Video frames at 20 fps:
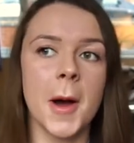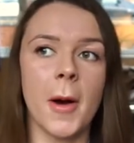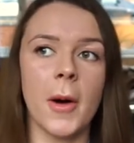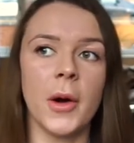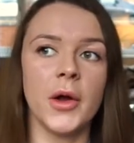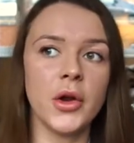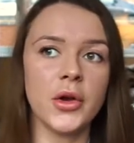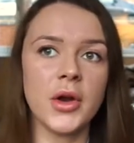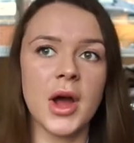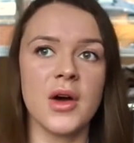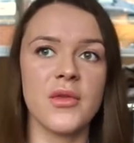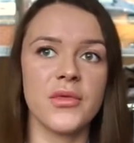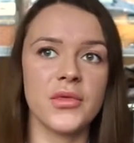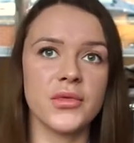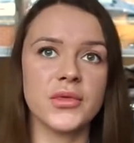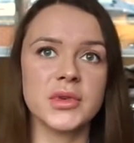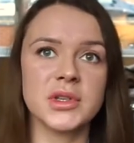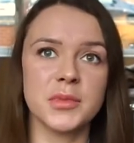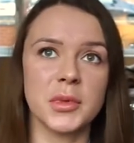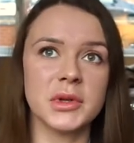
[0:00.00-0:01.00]
I don't have
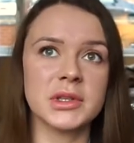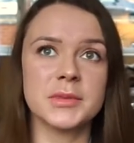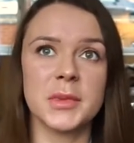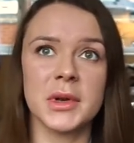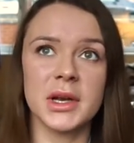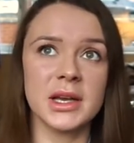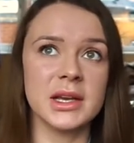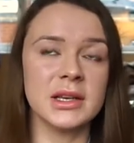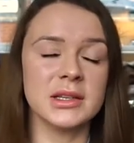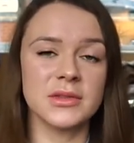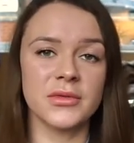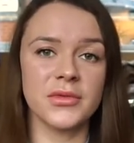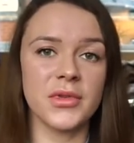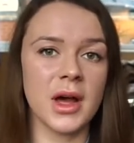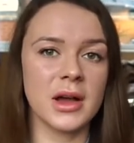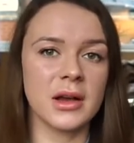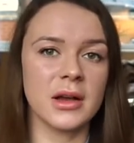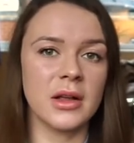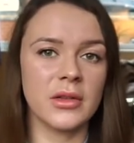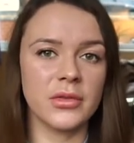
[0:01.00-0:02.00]
the responsibilities of
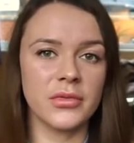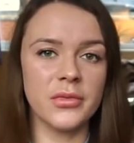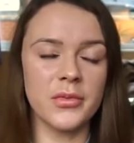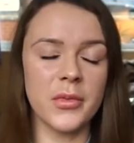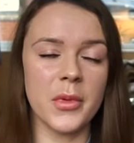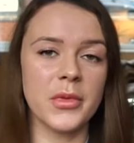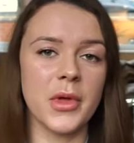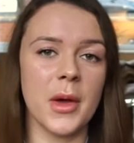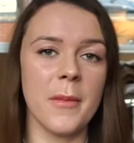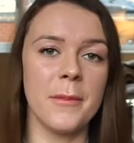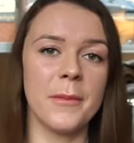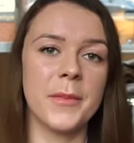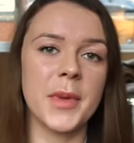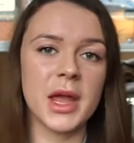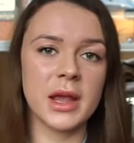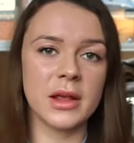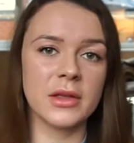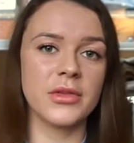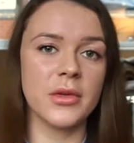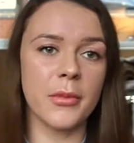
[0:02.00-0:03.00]
that, them
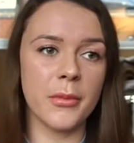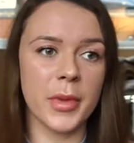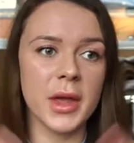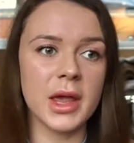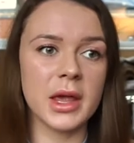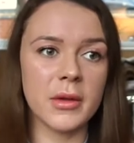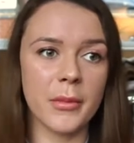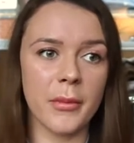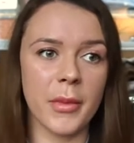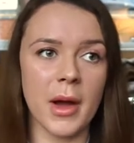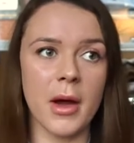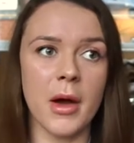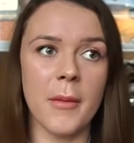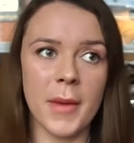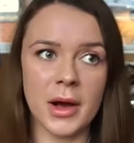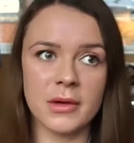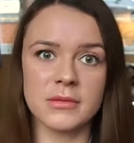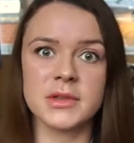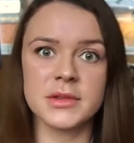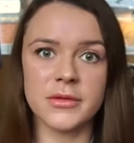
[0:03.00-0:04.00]
big, the big
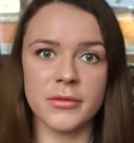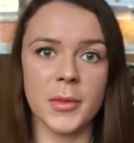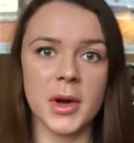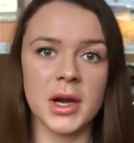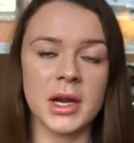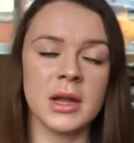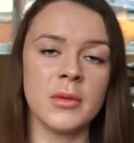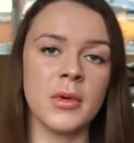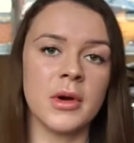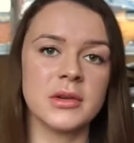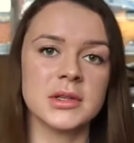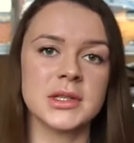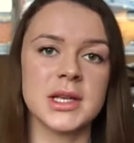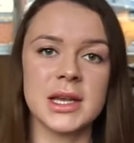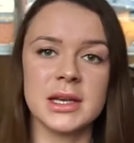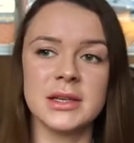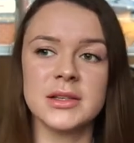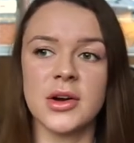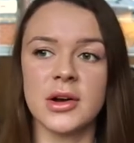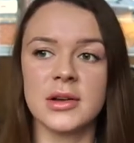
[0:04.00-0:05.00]
amounts of money, whereas
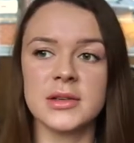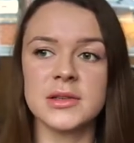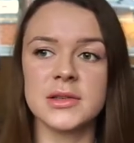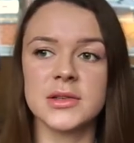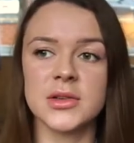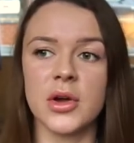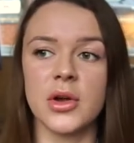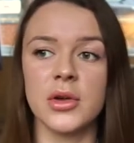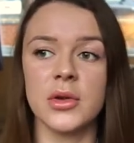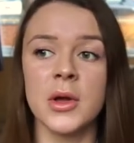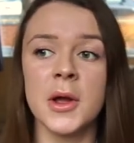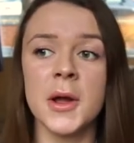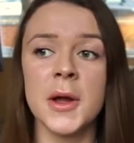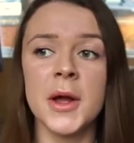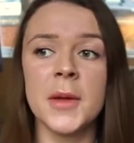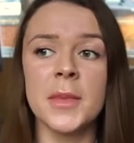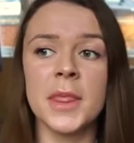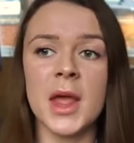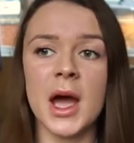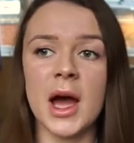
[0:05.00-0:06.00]
he does. So
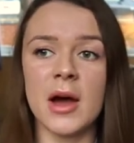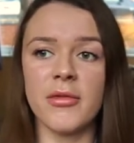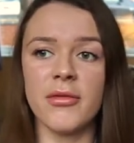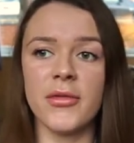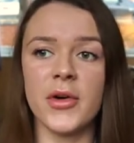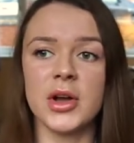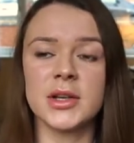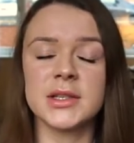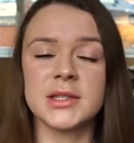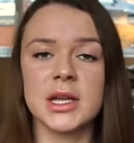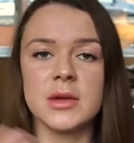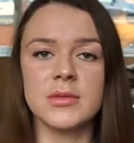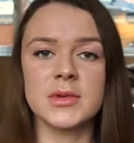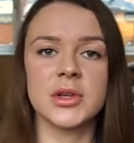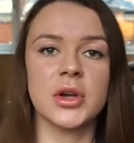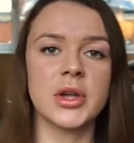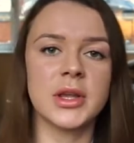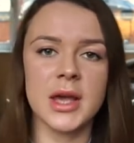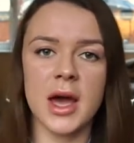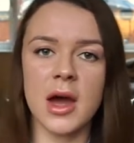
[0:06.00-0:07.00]
at first he was
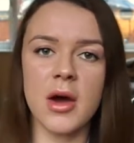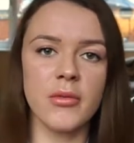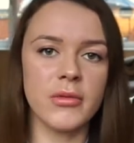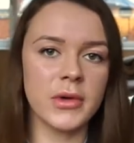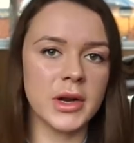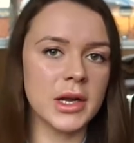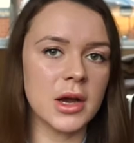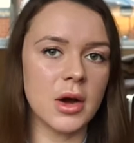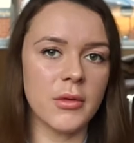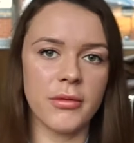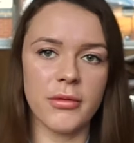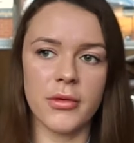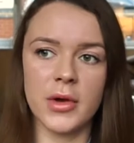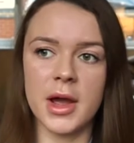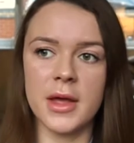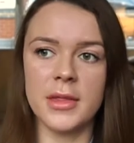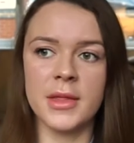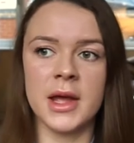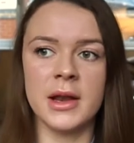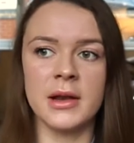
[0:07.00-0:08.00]
like, yeah, I'm really up for
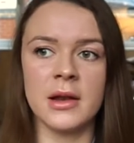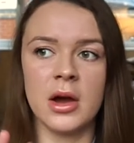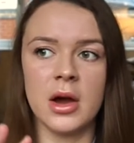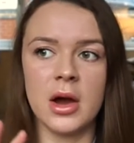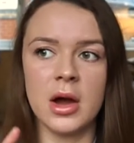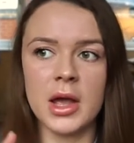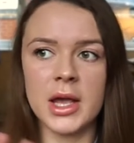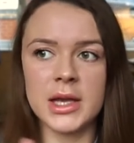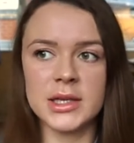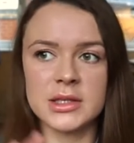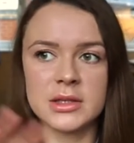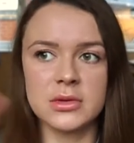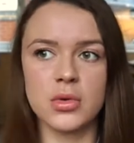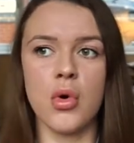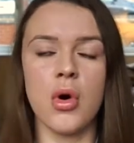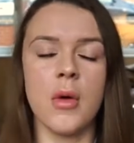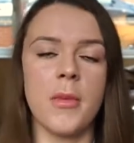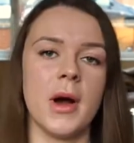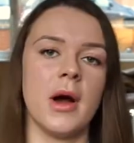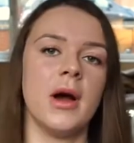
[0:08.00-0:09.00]
it. And then he's
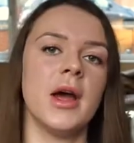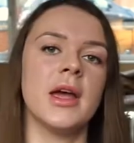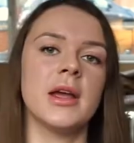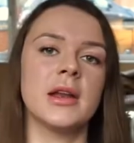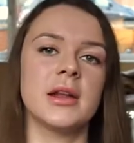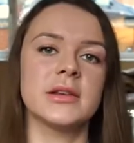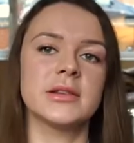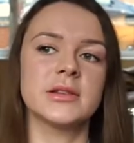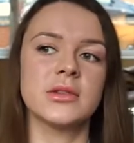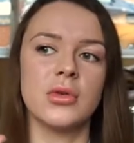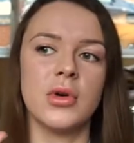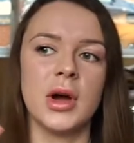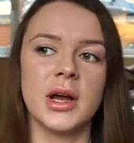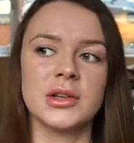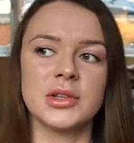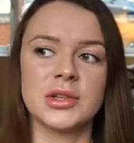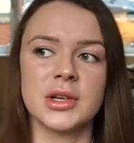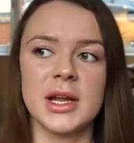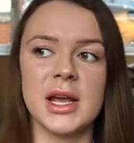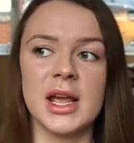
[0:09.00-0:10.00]
thought about it and he thought,
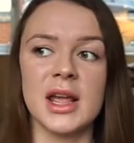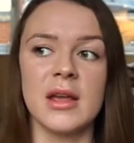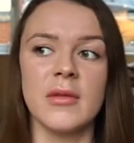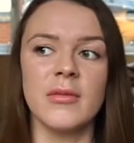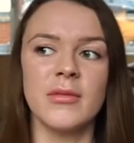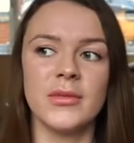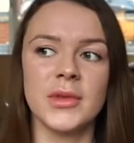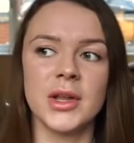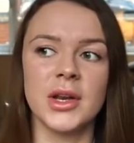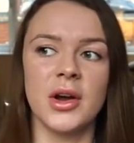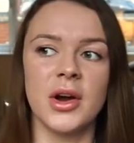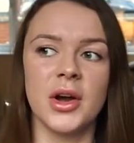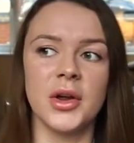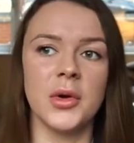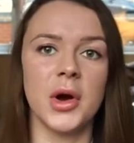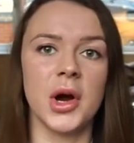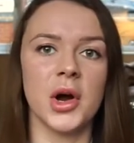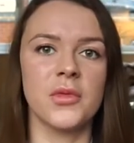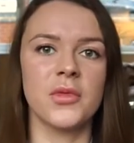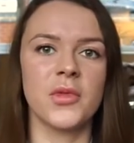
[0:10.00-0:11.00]
actually, you
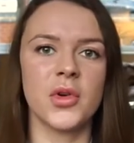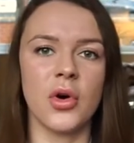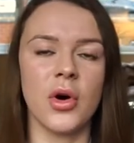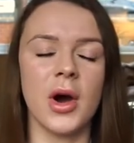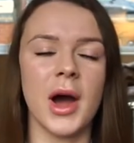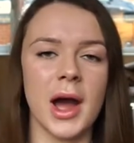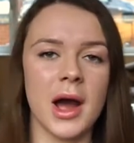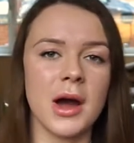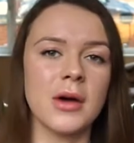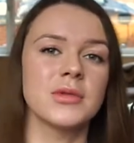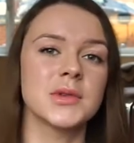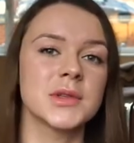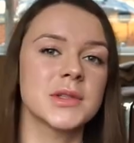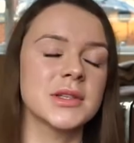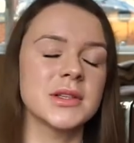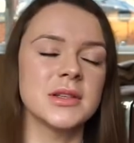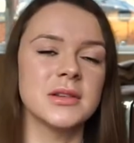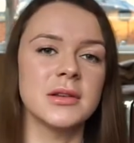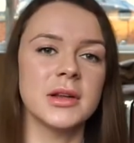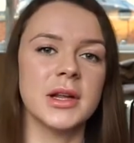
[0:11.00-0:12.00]
know, I've got a
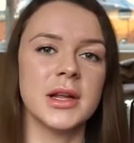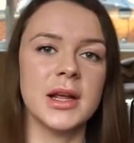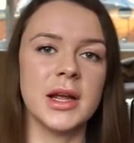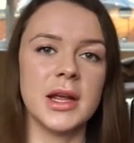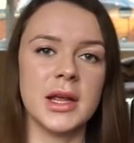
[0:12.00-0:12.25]
house and,